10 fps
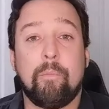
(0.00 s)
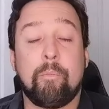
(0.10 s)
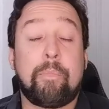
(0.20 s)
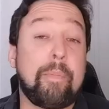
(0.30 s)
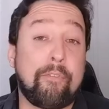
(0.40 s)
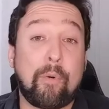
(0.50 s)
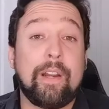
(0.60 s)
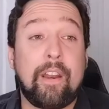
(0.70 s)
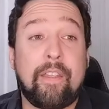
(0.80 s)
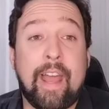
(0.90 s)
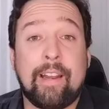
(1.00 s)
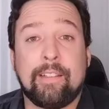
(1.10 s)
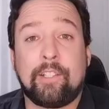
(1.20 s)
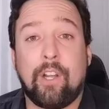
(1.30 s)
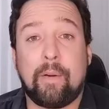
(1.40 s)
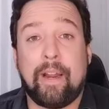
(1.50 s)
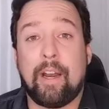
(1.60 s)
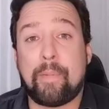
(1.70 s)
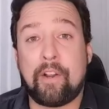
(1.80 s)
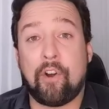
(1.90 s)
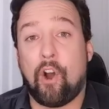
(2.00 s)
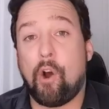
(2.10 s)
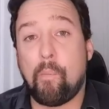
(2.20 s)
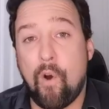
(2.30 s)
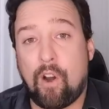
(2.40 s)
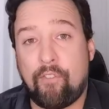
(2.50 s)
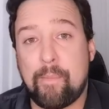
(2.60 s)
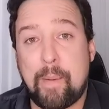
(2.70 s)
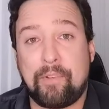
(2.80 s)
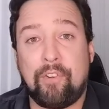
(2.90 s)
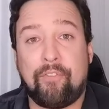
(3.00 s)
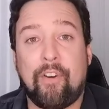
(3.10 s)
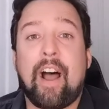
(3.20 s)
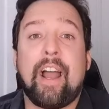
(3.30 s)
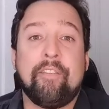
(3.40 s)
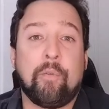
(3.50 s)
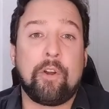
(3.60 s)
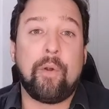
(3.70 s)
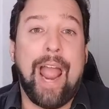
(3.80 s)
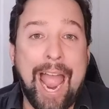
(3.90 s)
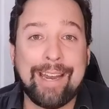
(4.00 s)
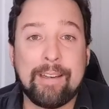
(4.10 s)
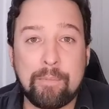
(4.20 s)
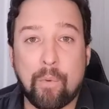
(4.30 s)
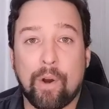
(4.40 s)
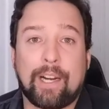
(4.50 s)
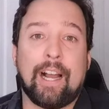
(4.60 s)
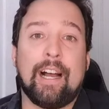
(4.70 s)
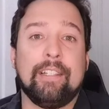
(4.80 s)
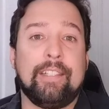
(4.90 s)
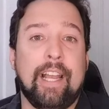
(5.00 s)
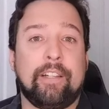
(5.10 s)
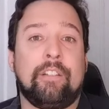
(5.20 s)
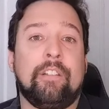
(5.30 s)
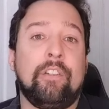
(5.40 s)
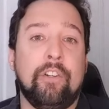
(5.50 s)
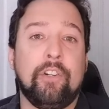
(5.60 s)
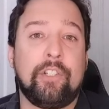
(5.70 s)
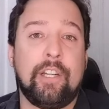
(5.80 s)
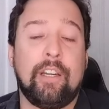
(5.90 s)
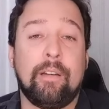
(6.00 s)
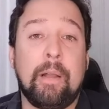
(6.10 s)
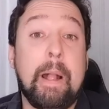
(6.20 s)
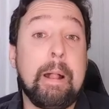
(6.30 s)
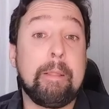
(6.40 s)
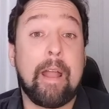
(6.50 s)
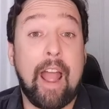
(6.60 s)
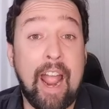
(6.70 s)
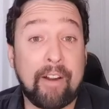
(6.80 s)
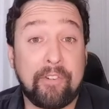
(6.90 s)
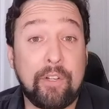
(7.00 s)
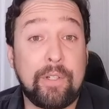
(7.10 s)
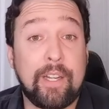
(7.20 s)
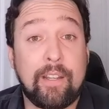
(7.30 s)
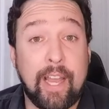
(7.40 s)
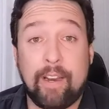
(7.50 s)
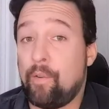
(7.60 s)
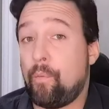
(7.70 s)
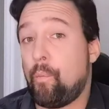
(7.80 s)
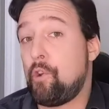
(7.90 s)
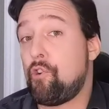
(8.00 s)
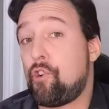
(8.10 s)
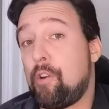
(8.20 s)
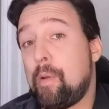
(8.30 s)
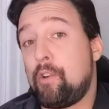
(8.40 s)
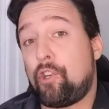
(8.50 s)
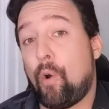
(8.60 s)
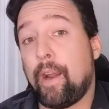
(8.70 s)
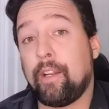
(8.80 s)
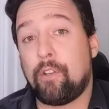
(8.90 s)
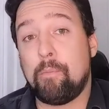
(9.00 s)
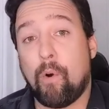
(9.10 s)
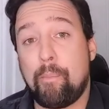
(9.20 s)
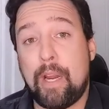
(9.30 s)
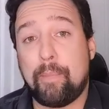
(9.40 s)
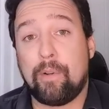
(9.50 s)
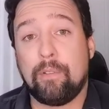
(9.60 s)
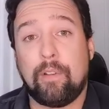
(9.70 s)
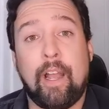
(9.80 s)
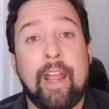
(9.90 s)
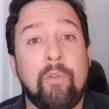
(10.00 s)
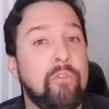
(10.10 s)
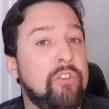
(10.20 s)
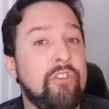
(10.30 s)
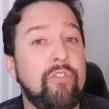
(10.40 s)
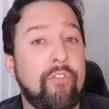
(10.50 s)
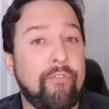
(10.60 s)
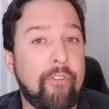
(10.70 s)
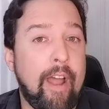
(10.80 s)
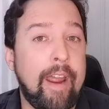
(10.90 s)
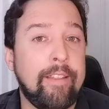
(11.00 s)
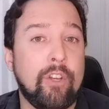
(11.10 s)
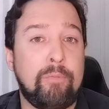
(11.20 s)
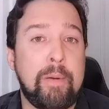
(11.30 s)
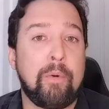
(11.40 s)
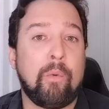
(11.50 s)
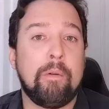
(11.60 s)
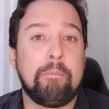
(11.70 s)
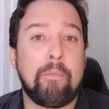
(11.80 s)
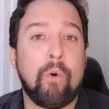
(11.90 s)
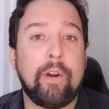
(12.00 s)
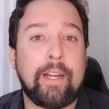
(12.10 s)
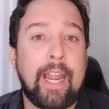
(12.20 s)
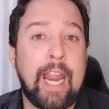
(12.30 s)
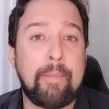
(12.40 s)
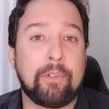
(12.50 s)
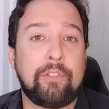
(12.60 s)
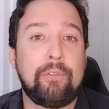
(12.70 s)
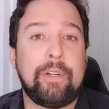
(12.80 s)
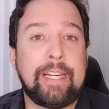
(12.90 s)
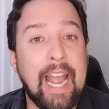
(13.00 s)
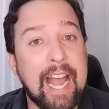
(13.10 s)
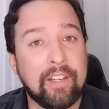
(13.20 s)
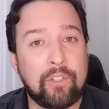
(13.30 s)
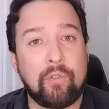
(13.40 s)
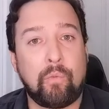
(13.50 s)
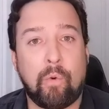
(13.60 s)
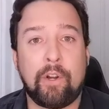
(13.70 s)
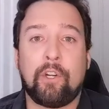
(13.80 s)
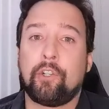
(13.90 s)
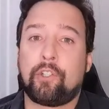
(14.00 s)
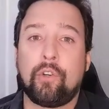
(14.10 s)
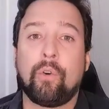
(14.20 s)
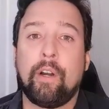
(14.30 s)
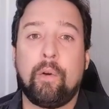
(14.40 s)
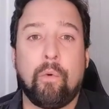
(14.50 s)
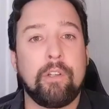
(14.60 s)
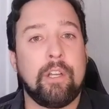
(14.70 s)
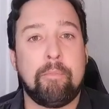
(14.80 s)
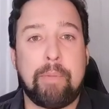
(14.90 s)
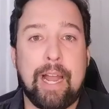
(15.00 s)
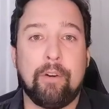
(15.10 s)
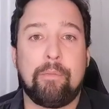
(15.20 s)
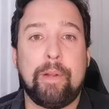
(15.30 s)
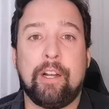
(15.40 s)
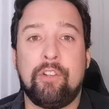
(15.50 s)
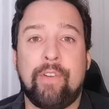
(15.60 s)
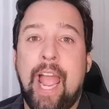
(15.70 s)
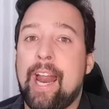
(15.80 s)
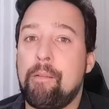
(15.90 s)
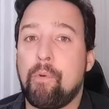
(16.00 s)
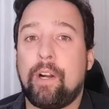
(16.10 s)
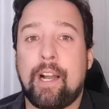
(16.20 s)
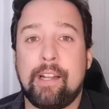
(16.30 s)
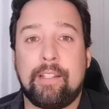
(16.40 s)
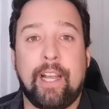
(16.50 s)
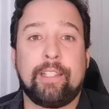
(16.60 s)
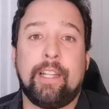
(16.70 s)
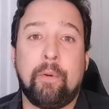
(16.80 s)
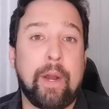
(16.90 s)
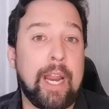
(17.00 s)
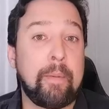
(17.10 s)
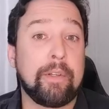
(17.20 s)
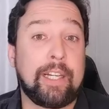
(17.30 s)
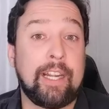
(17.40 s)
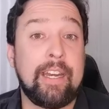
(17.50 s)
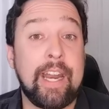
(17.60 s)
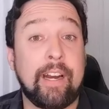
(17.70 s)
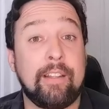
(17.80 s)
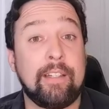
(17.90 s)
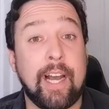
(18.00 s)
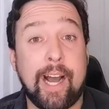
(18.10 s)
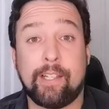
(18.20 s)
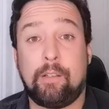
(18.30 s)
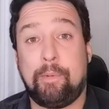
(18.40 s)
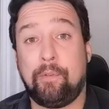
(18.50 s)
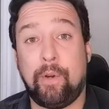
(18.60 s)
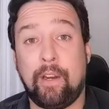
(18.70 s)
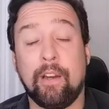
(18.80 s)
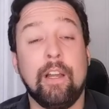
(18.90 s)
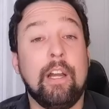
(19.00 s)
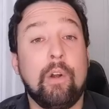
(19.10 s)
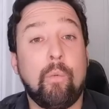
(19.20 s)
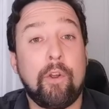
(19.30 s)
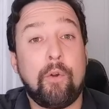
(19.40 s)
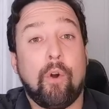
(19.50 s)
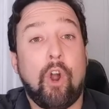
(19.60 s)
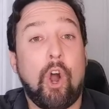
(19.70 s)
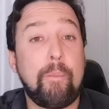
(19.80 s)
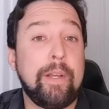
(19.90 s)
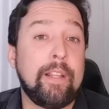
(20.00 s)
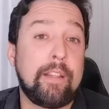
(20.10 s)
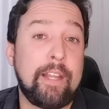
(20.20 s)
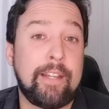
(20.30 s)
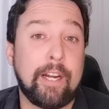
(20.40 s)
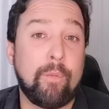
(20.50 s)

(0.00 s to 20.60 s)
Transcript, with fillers: But before we get into that, let's talk again about your homework from episode five, where you added more context to your scene. After you did that, well, you should have been showing it to more people. And did you find that those people were more able to guess what your story was about because you've added more context and they were able to connect the dots between what you were hoping that they'd take